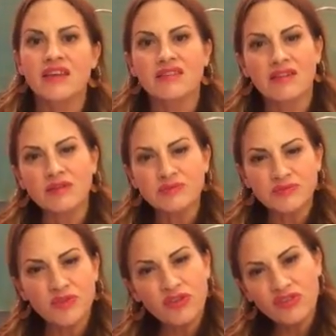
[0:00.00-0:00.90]
So
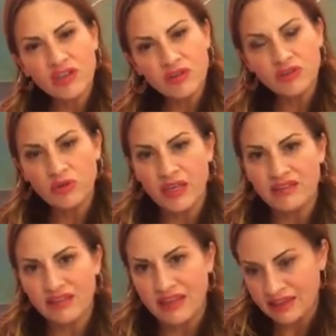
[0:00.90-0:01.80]
just little
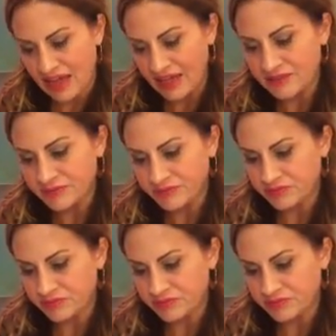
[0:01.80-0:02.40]
tweaks like that.